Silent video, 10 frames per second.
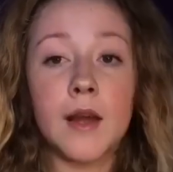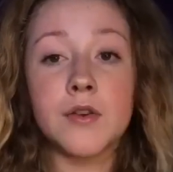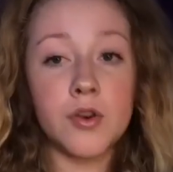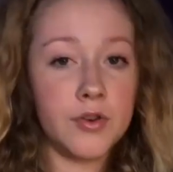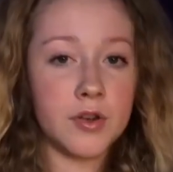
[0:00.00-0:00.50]

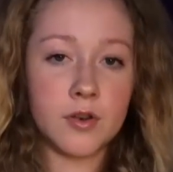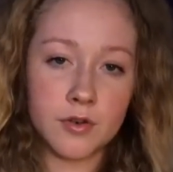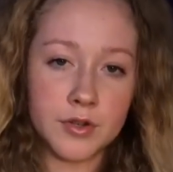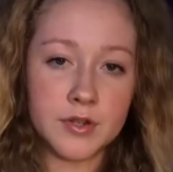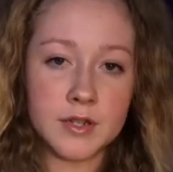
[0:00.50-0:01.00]
And no, you
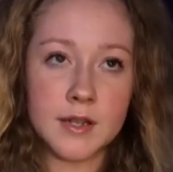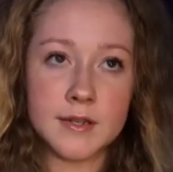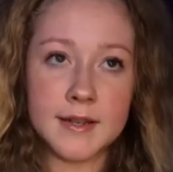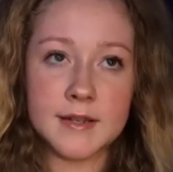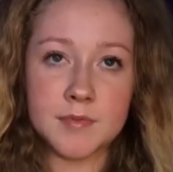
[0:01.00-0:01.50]
cannot use
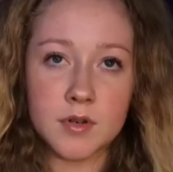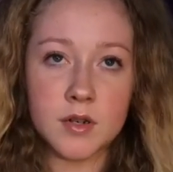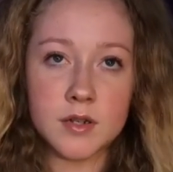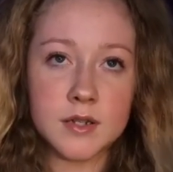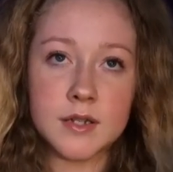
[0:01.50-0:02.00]
this. It's
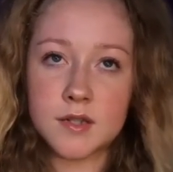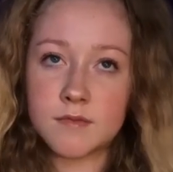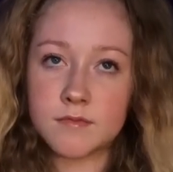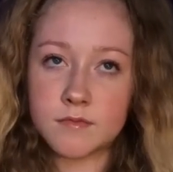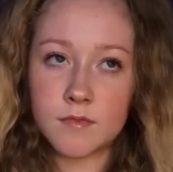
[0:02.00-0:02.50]
because
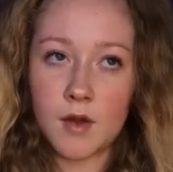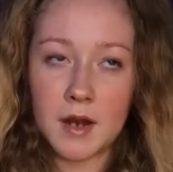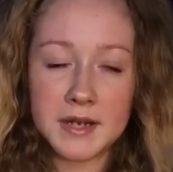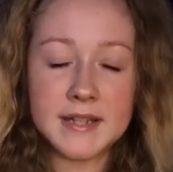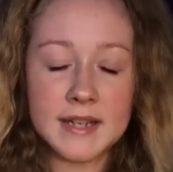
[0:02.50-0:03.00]

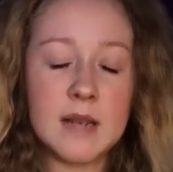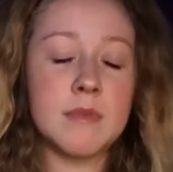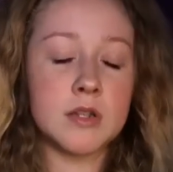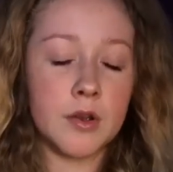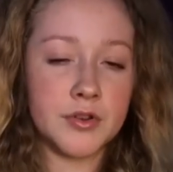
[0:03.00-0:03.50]
I need to keep
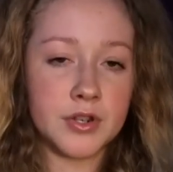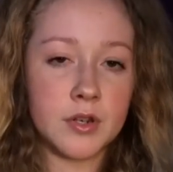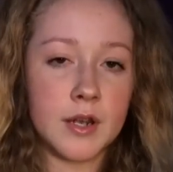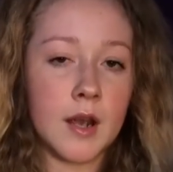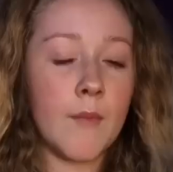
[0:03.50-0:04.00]
this
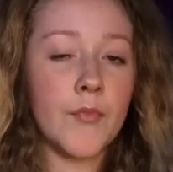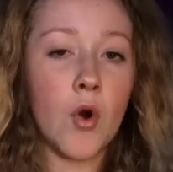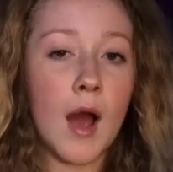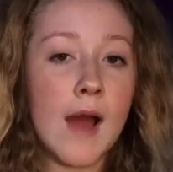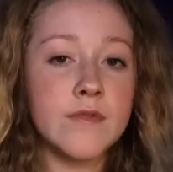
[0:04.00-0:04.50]
lotion. Like I'm
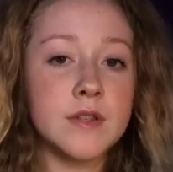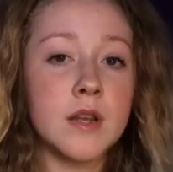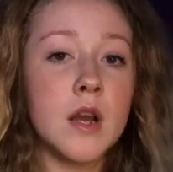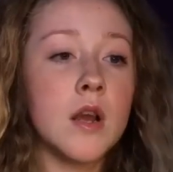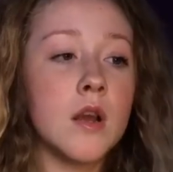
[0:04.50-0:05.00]
not having